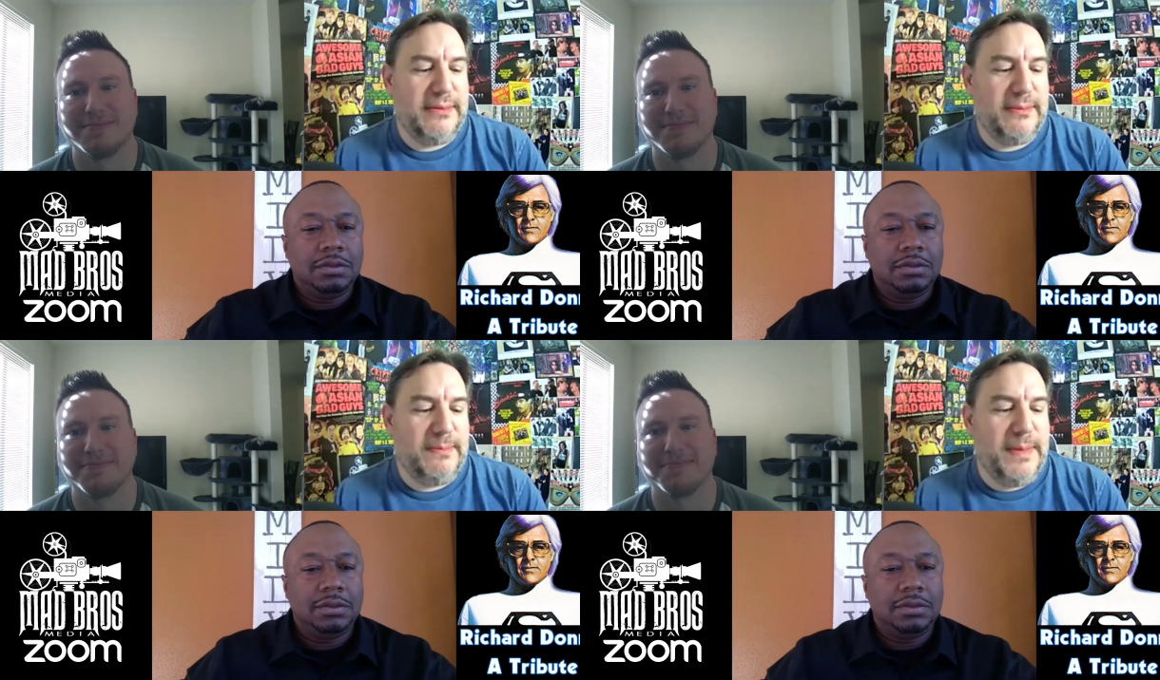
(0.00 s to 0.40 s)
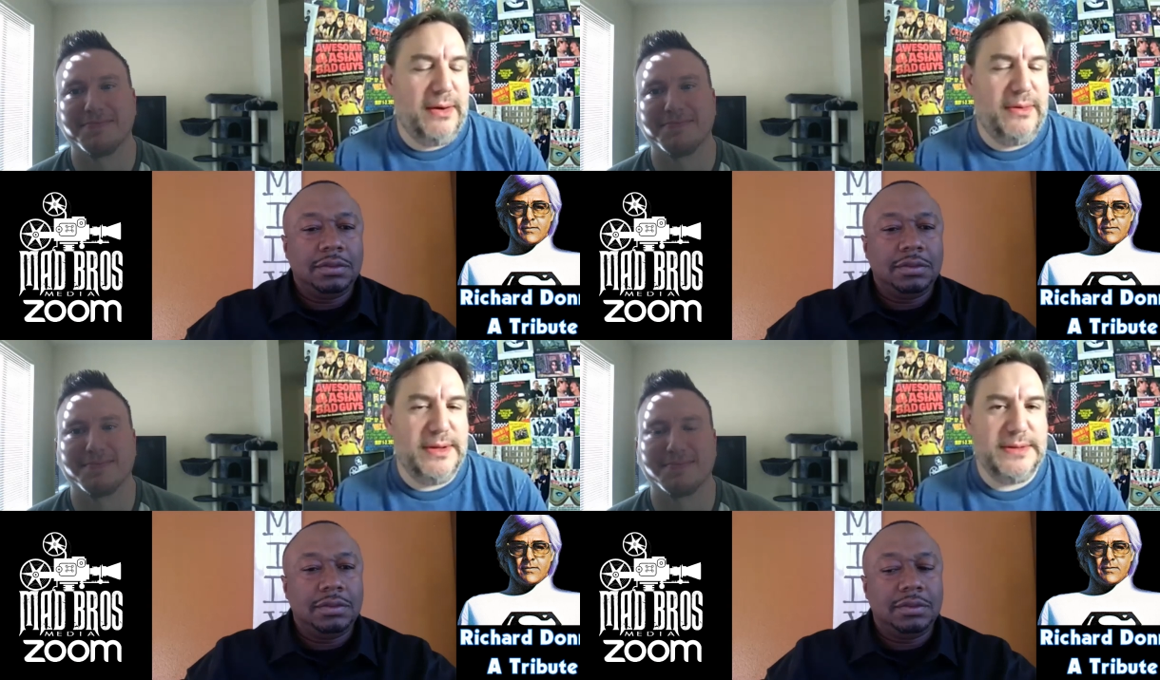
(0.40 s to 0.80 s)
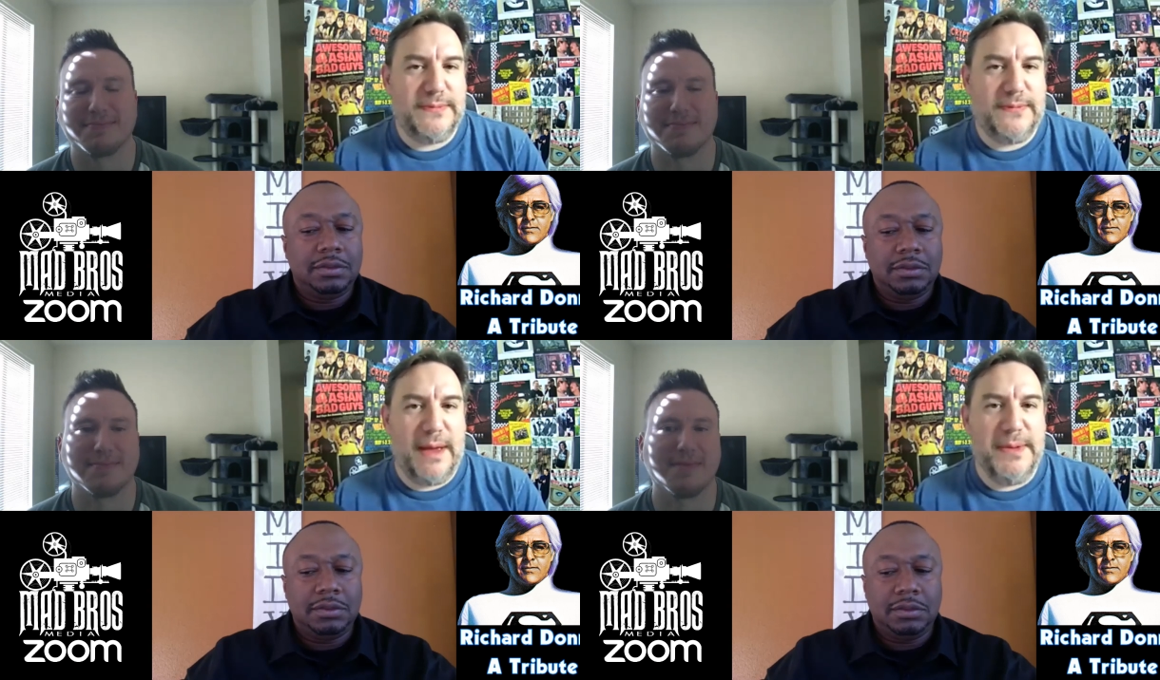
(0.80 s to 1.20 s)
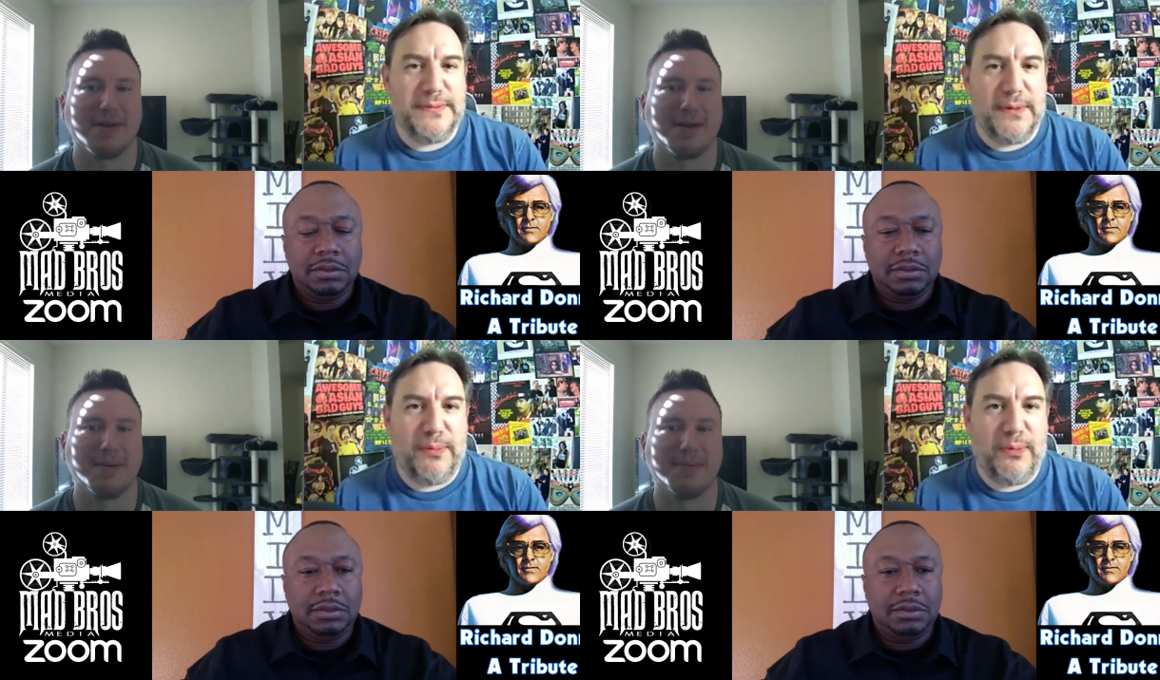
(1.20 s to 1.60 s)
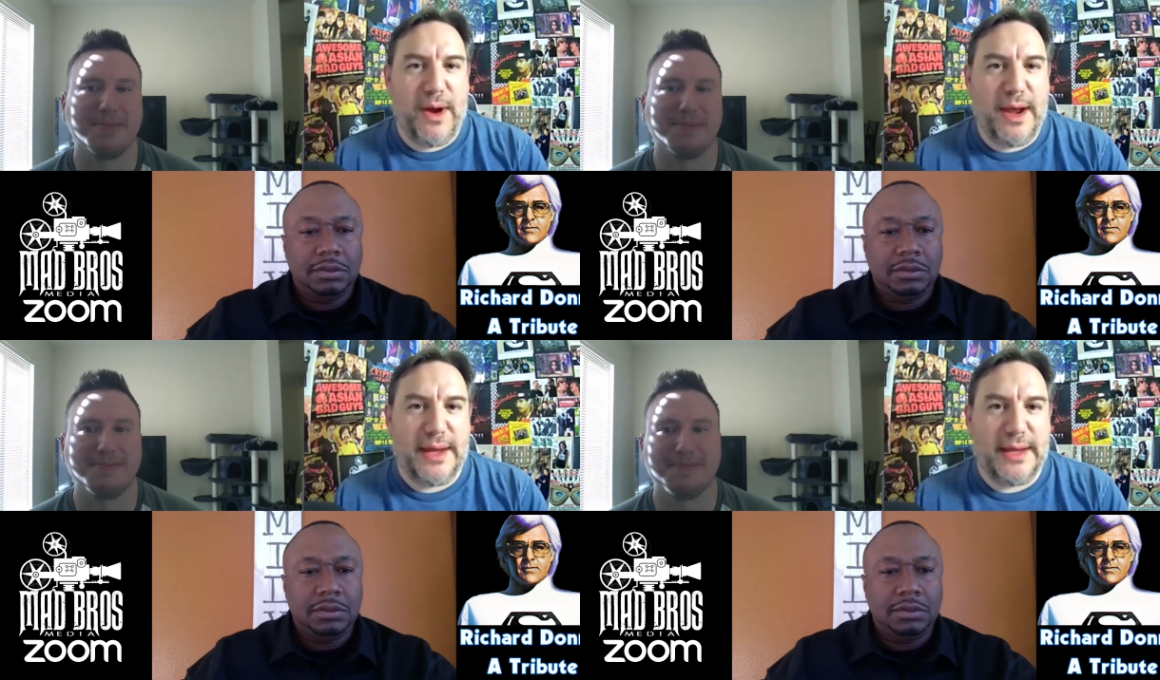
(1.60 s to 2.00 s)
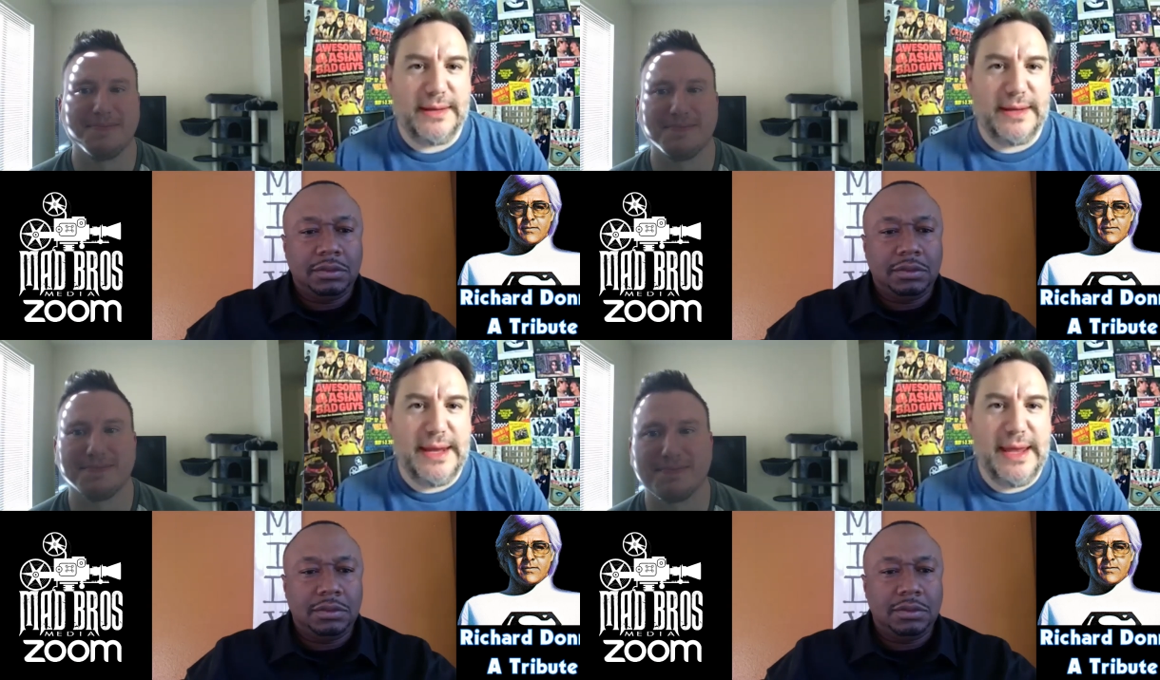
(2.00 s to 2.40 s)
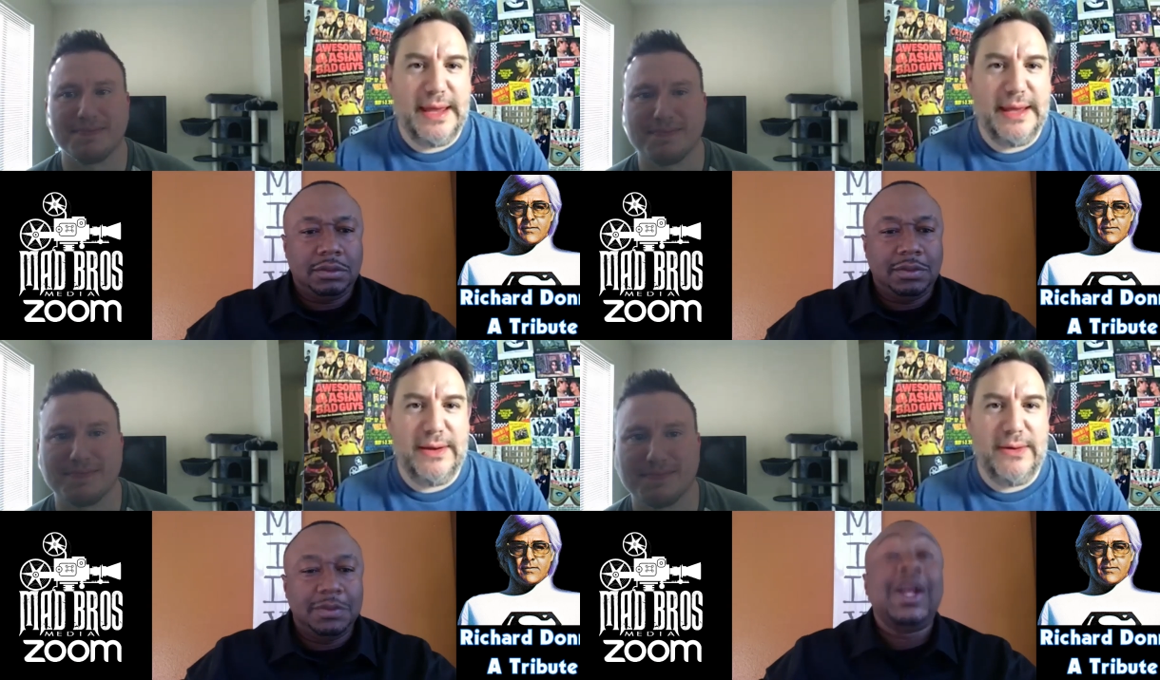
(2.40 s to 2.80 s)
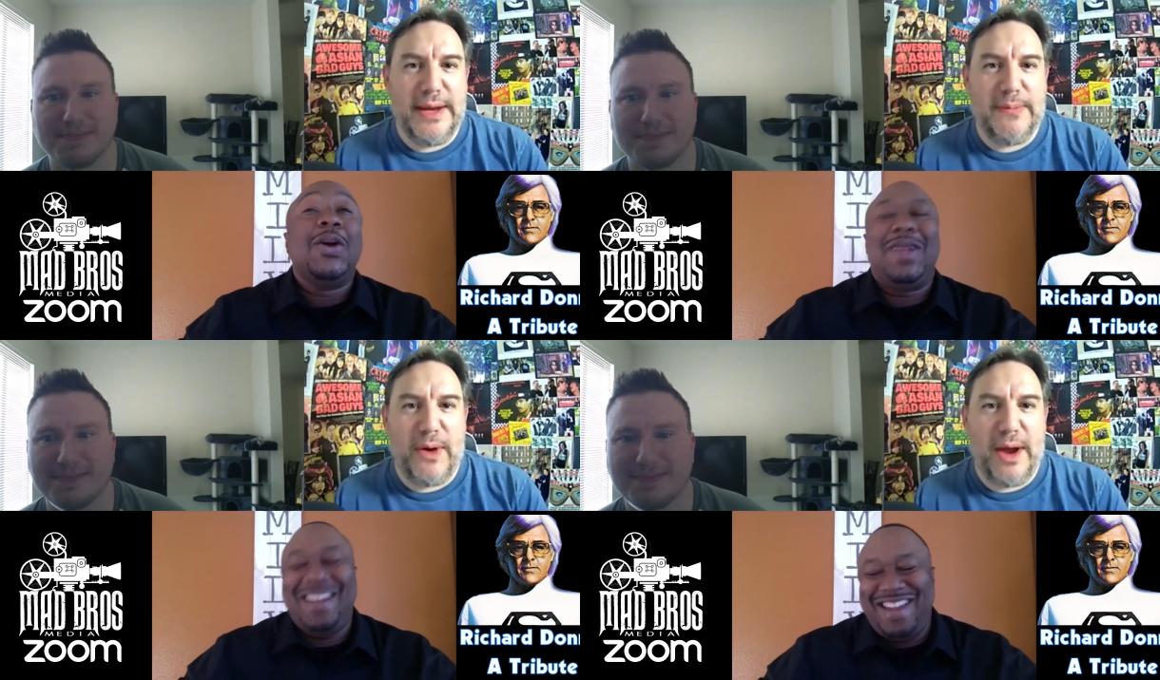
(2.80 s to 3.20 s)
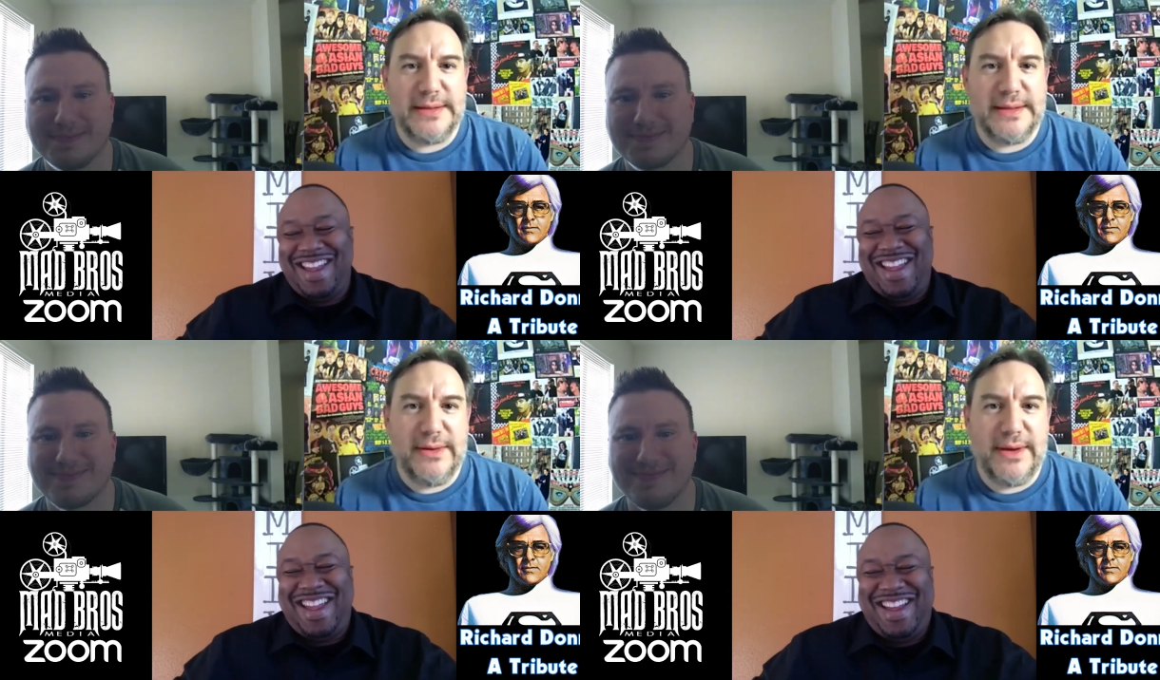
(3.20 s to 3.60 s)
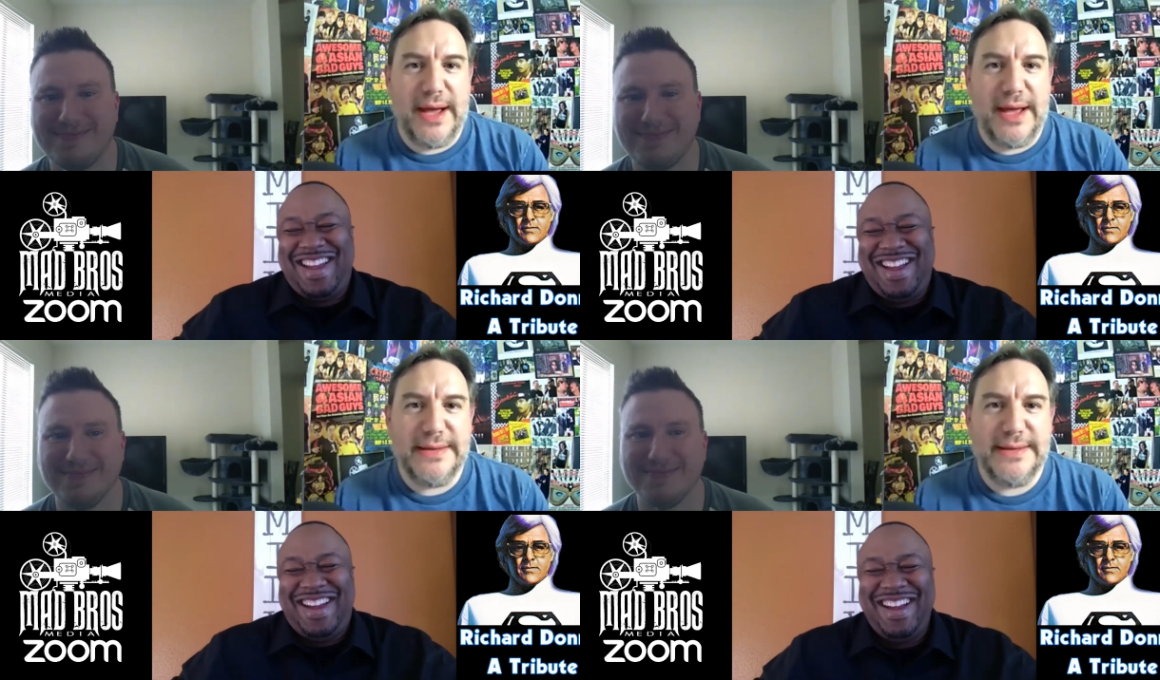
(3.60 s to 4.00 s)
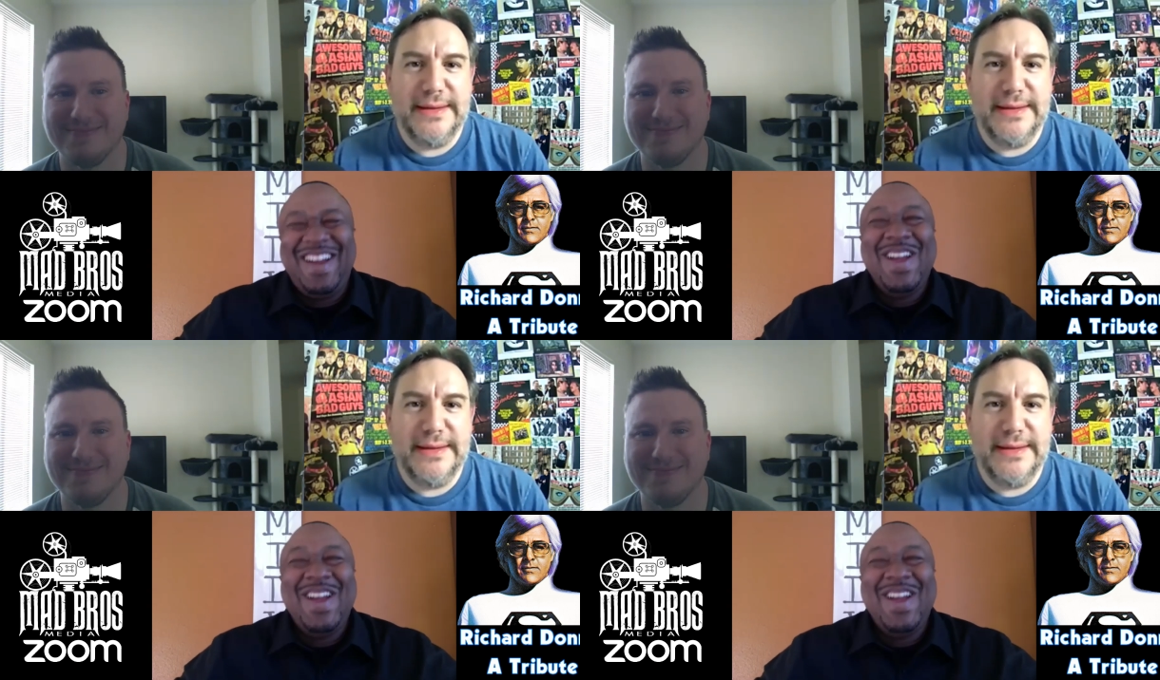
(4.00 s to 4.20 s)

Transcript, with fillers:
Speaker 1: Mel was famous for pranking. Did he do any pranks to you guys?